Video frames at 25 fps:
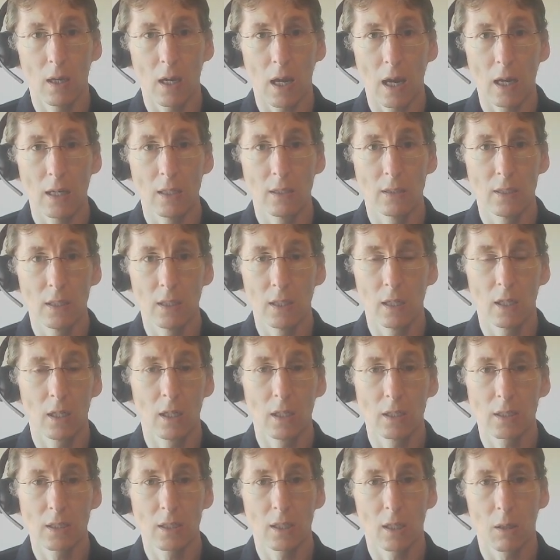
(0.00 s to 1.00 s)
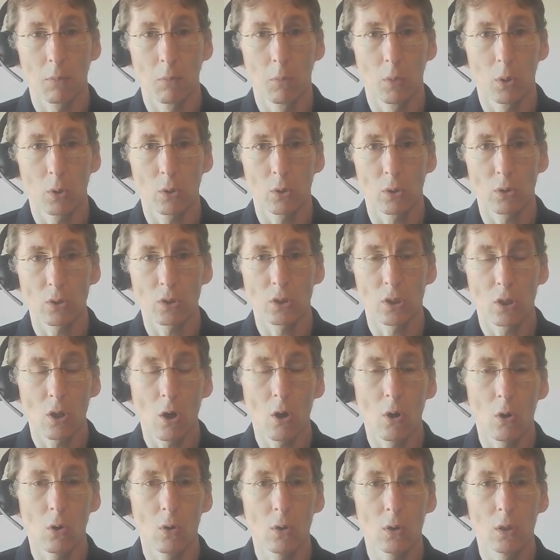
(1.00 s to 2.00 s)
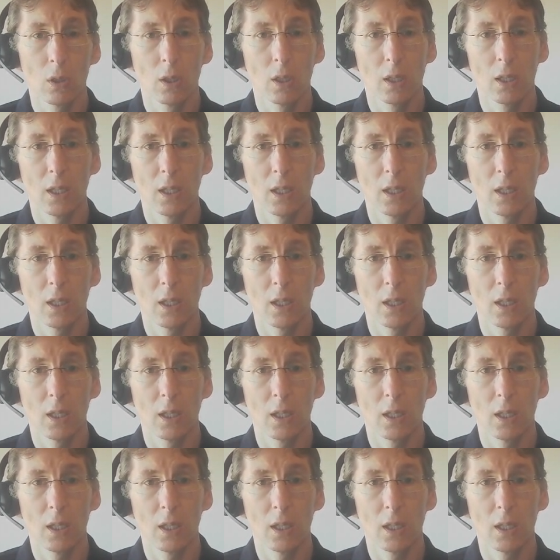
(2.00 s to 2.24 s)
idealistic models, no,